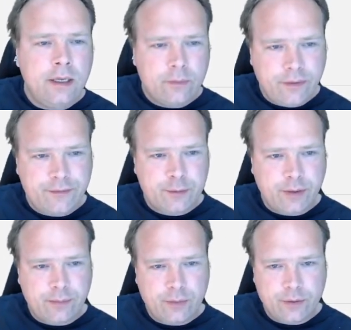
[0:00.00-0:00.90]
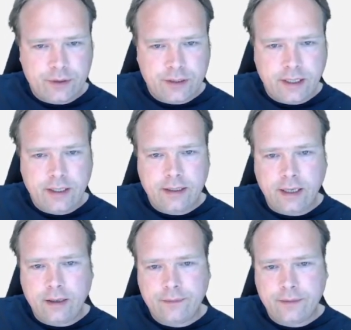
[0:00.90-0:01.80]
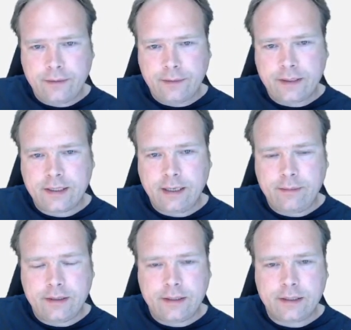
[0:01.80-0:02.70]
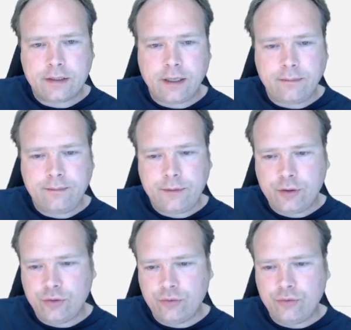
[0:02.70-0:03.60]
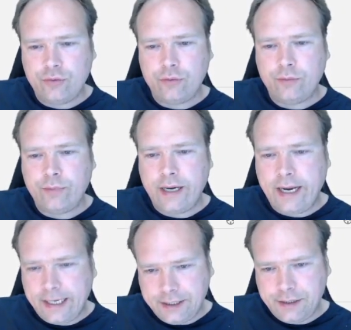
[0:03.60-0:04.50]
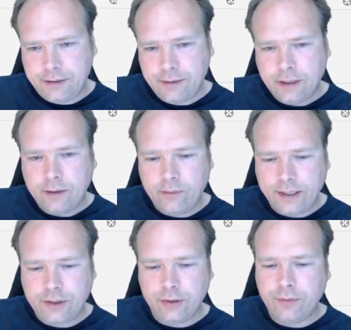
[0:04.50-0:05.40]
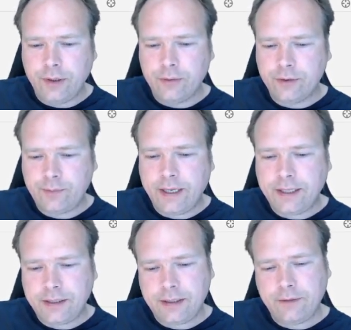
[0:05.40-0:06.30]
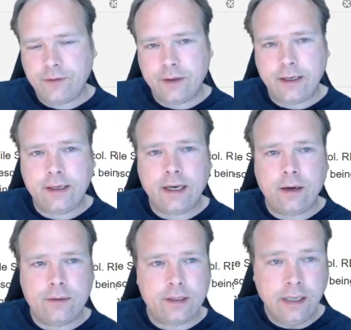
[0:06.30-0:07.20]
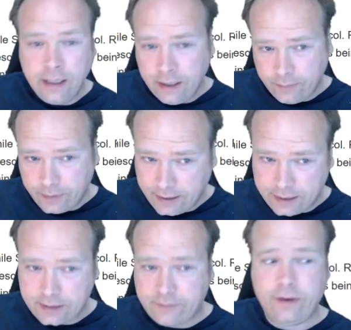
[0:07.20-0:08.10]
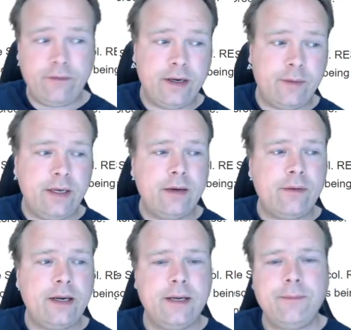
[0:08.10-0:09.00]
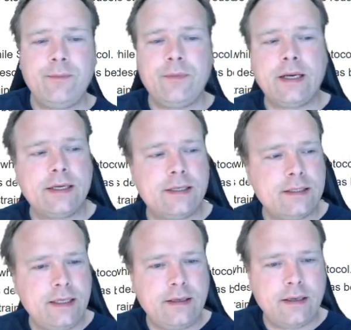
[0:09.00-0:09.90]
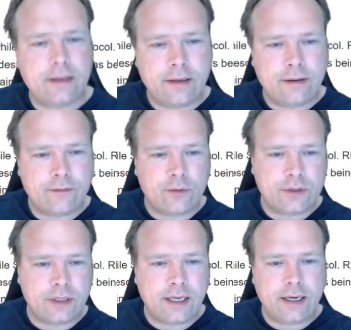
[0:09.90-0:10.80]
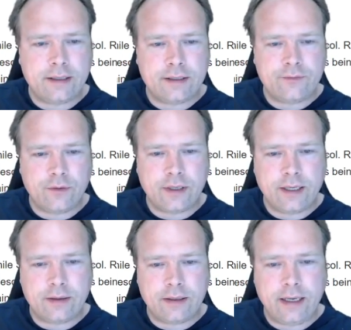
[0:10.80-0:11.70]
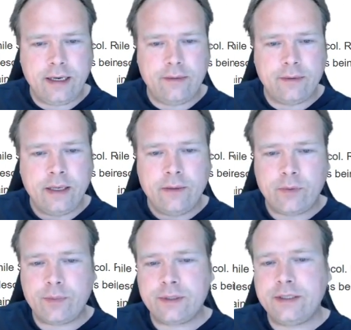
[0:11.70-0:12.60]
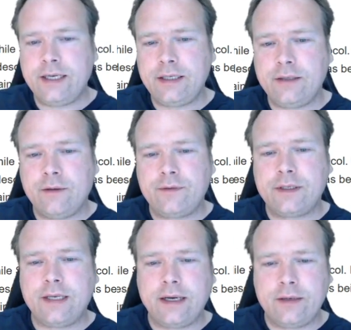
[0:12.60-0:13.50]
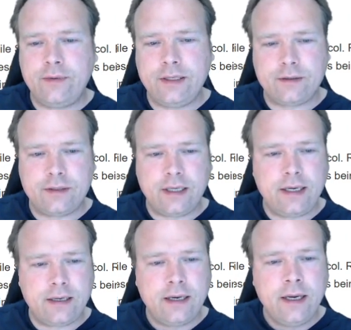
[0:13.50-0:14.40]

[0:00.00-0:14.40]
with Spring Boot, and now the time has come to patch. When should we use patch? If you're in any doubt, we can ask Wikipedia right here. We can actually see that, of course, the get is for get a representation of the target resource state.